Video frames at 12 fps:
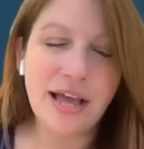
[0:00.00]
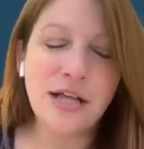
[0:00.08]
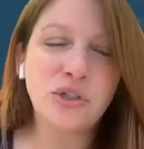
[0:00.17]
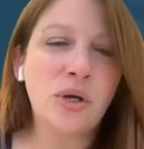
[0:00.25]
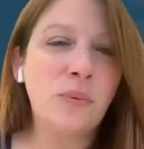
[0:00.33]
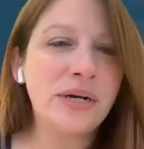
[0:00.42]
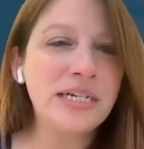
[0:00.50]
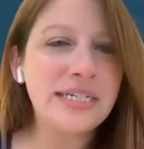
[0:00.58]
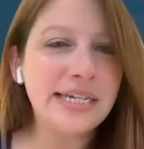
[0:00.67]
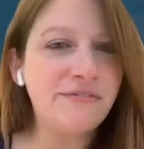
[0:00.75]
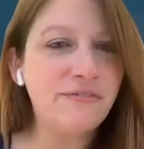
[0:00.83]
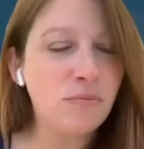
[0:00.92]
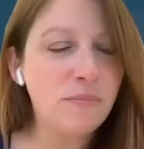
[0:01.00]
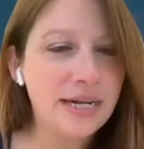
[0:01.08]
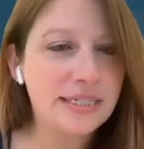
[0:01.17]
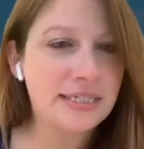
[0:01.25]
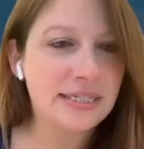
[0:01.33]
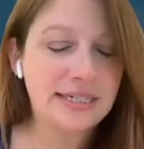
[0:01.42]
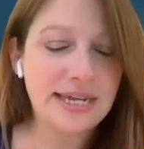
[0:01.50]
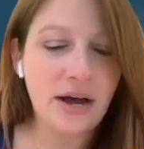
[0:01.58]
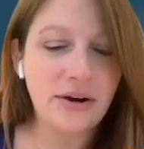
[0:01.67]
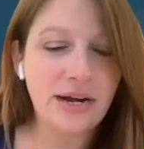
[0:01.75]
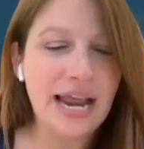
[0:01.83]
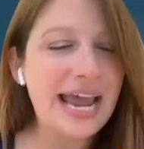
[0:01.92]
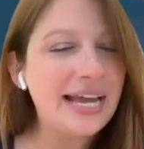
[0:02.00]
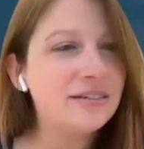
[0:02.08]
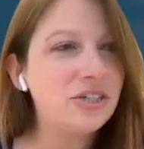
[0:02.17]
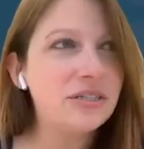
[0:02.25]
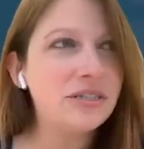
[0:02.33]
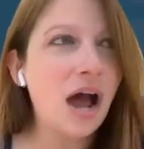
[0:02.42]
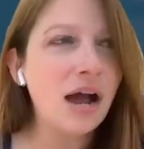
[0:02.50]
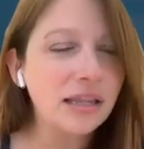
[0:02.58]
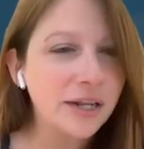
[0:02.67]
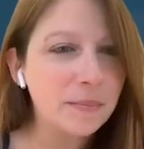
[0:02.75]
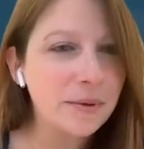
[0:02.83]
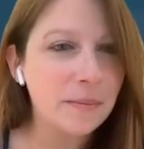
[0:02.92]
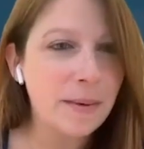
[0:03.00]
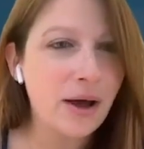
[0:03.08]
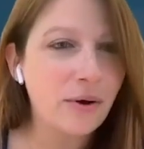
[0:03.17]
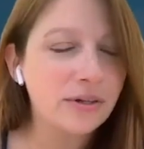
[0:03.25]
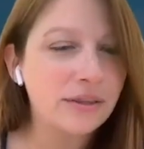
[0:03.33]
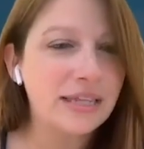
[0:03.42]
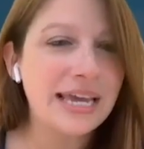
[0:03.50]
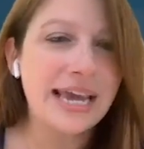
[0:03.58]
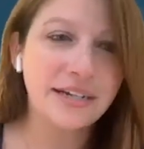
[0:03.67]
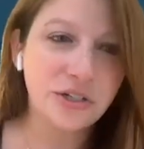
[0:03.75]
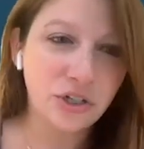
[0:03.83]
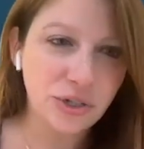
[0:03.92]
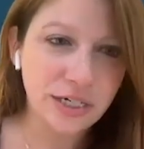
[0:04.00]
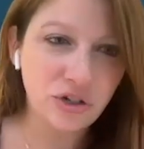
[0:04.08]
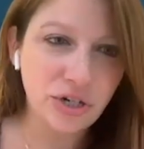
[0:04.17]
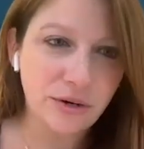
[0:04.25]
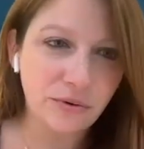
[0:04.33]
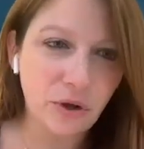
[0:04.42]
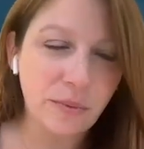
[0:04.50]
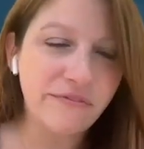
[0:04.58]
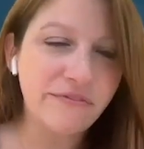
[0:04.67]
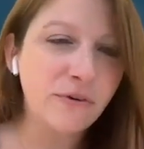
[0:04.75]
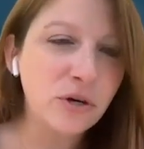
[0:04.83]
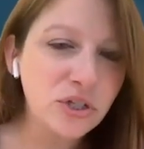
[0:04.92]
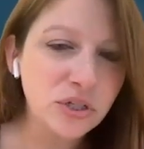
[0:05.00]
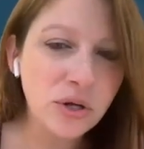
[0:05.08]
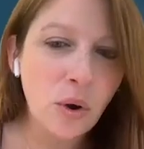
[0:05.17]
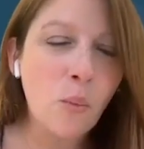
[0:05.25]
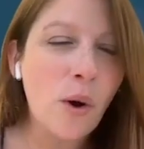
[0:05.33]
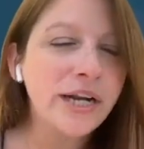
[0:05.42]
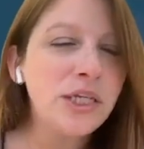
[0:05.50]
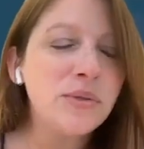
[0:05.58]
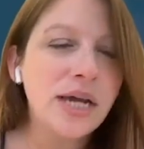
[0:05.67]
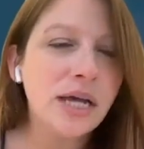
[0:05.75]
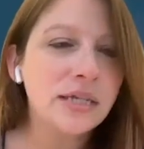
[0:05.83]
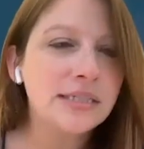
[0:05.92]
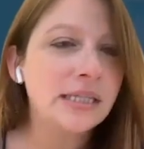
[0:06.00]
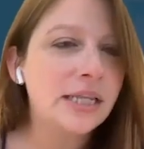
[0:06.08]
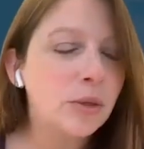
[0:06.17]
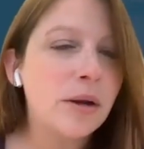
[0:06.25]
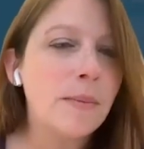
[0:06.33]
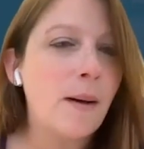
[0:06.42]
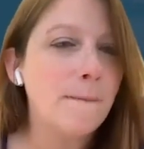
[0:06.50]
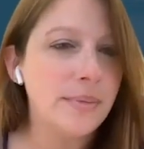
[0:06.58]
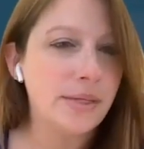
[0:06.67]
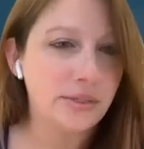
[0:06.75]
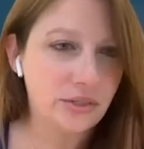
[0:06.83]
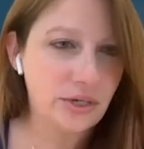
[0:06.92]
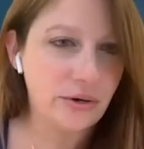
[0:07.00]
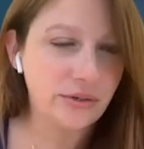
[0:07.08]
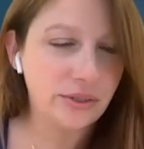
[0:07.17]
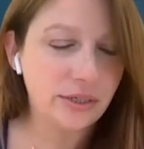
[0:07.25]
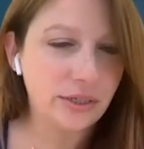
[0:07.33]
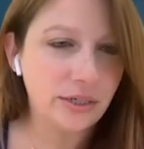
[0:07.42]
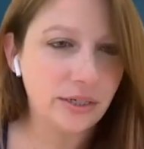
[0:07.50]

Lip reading: So I want to take a few minutes to sit down and just talk a little bit about the industry in general. But first, why don't you tell us a little bit about Millstone?